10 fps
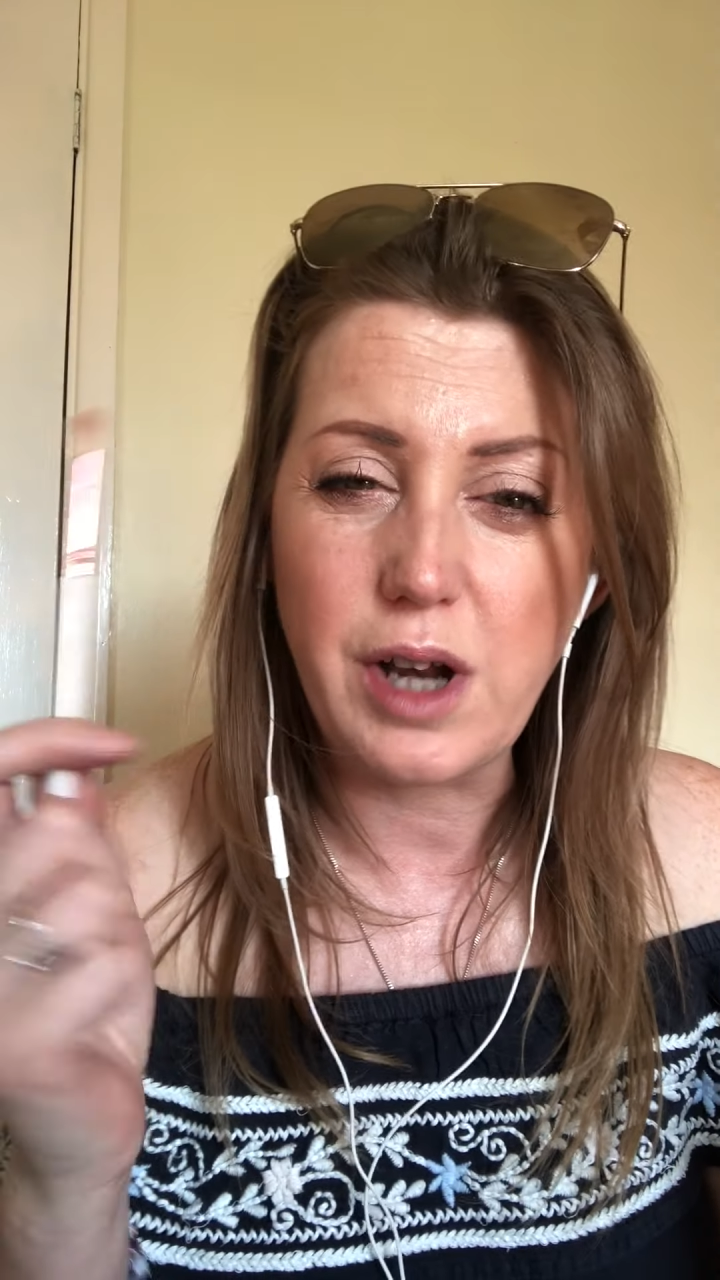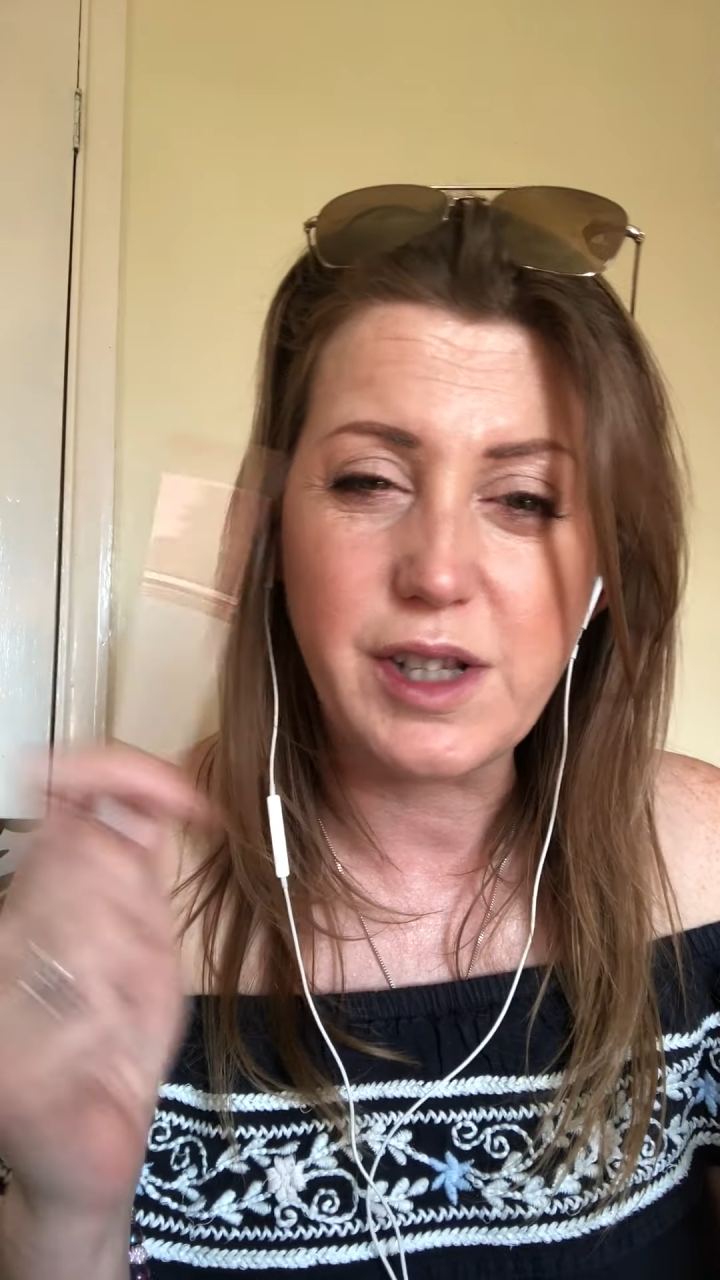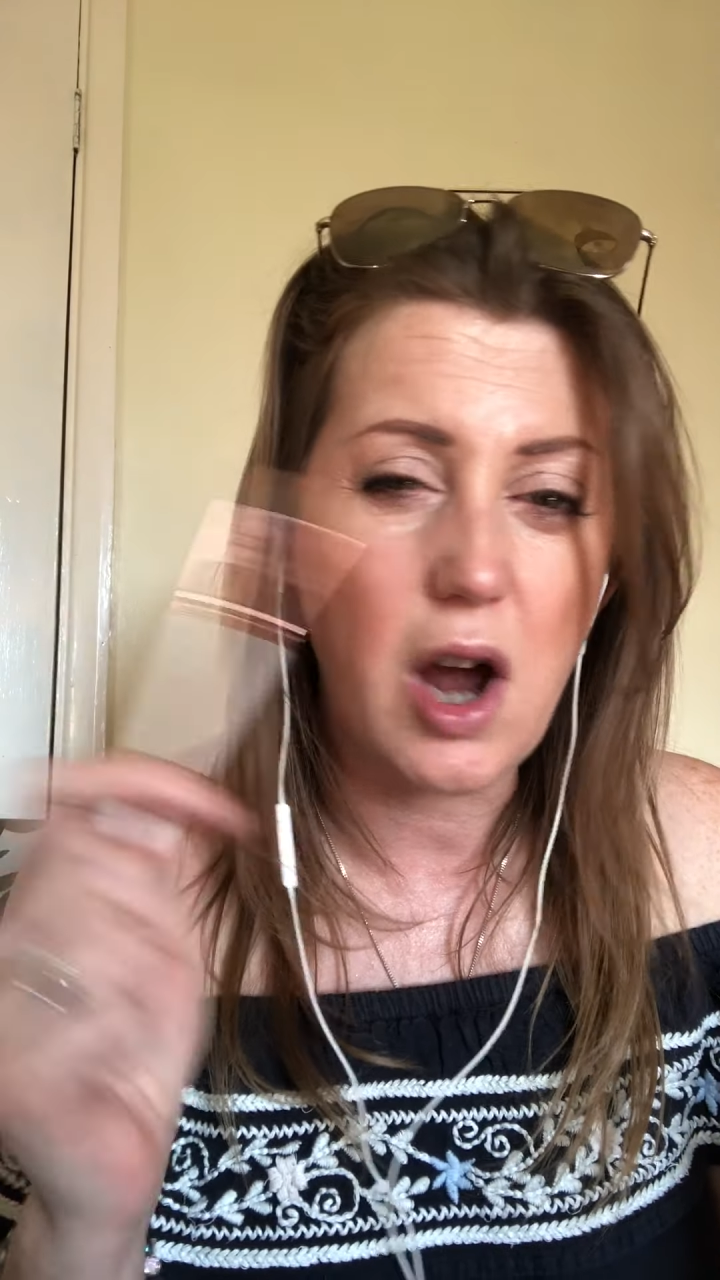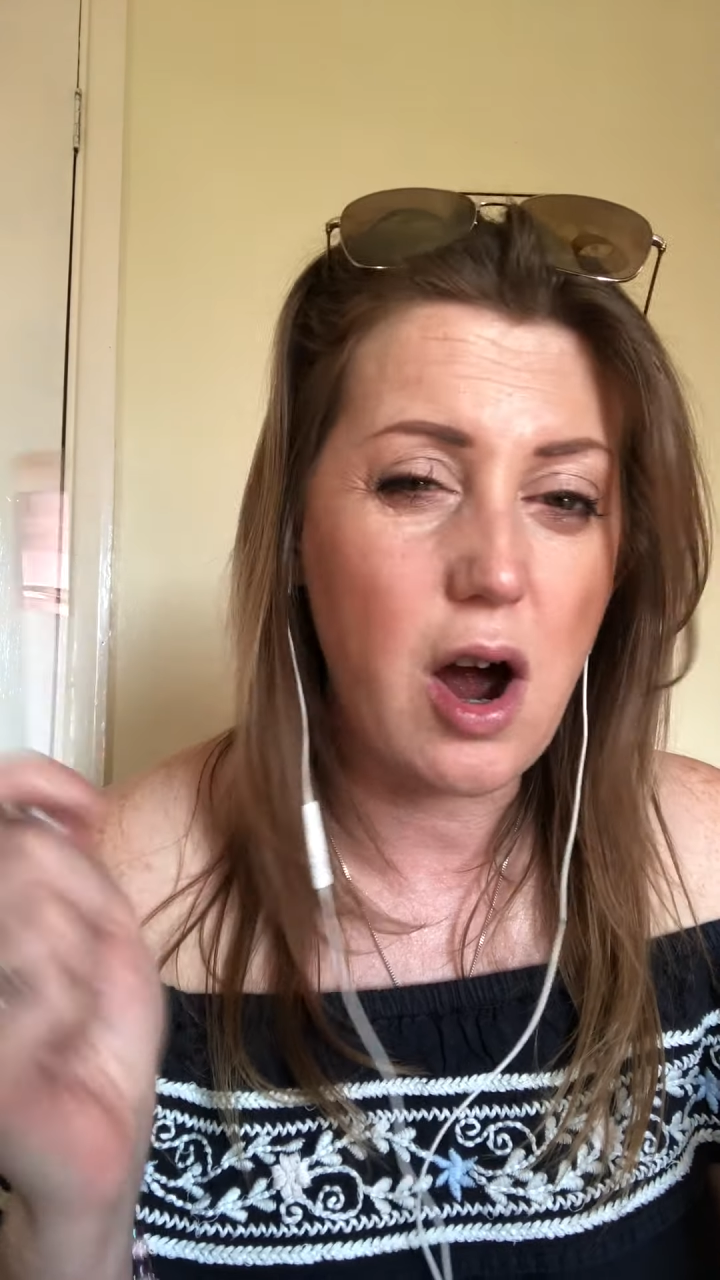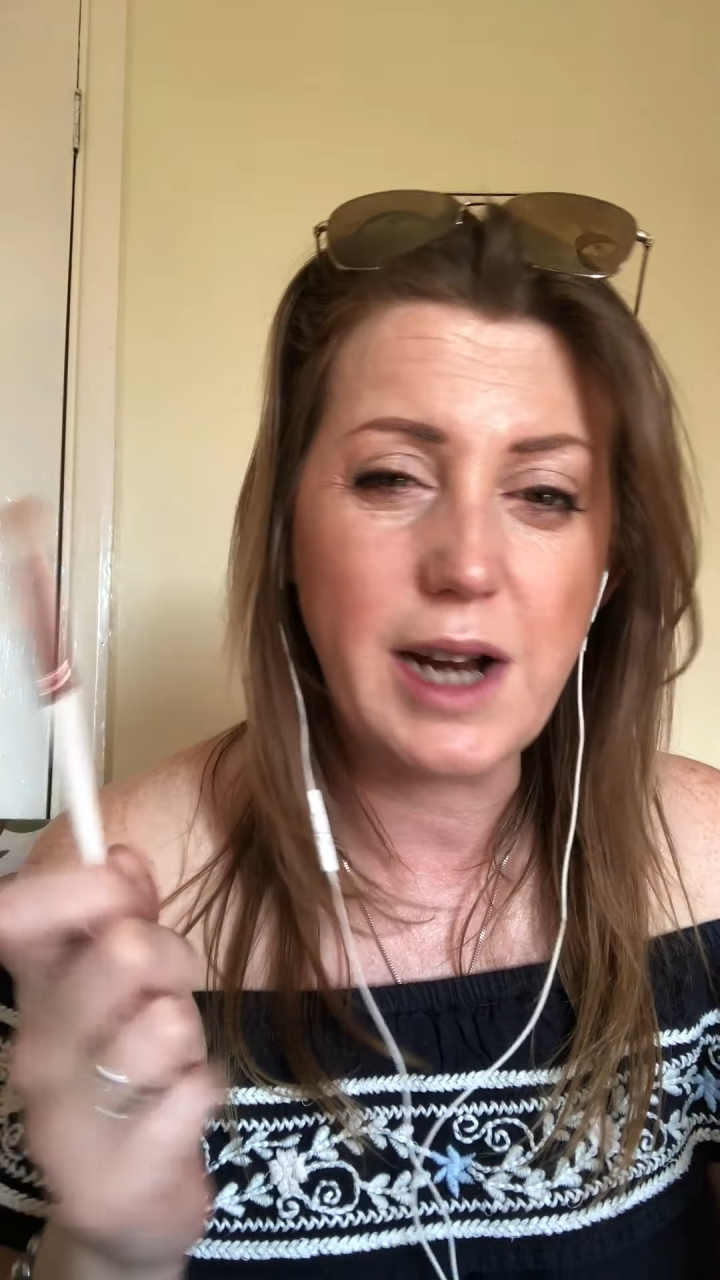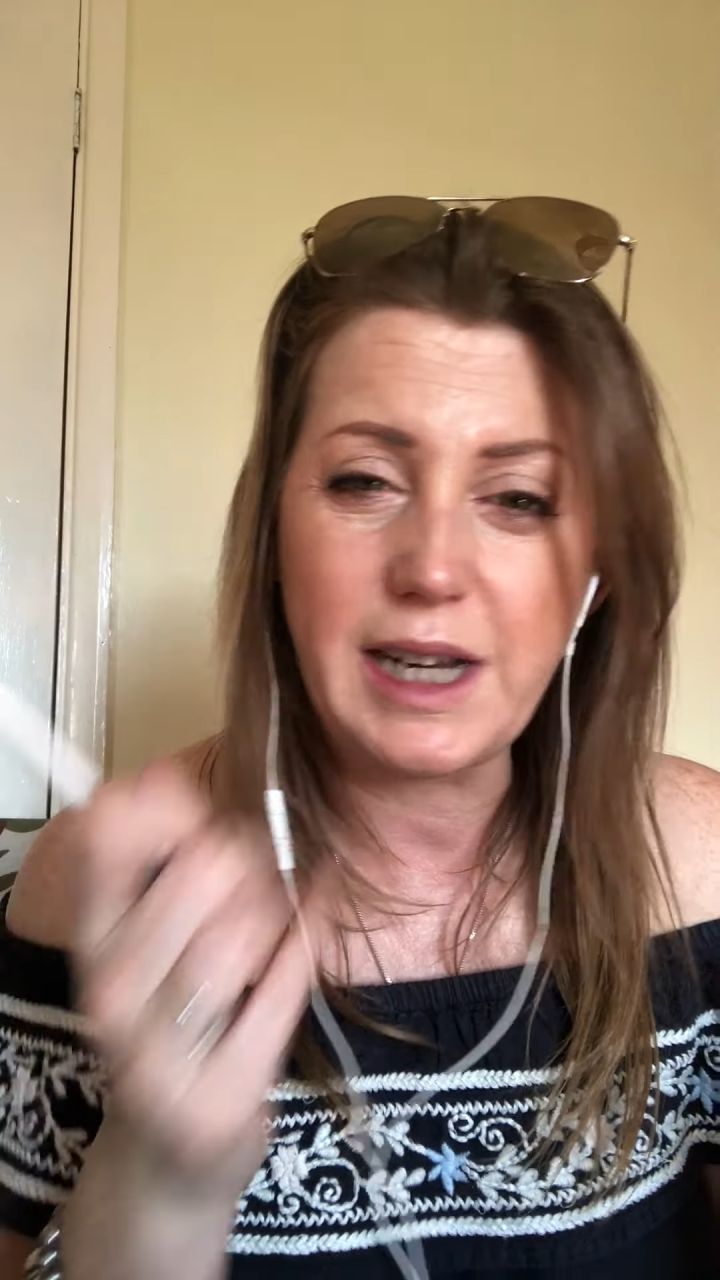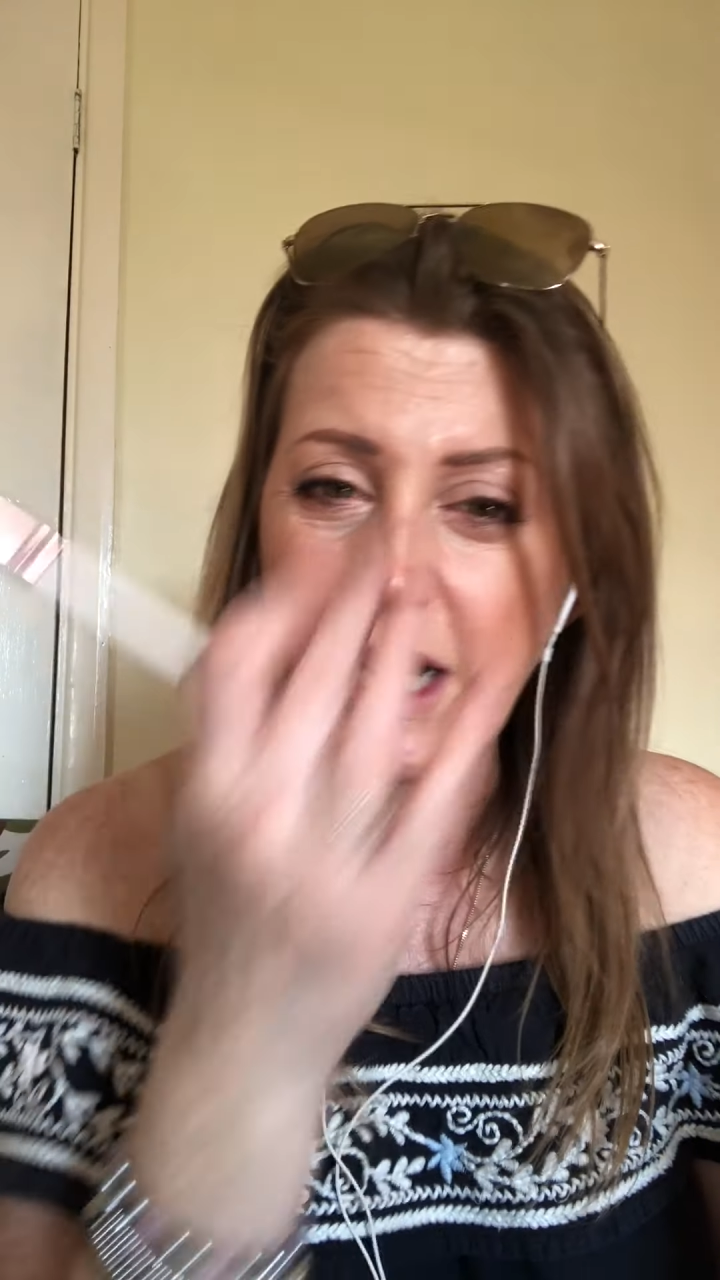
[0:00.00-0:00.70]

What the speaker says: a tiny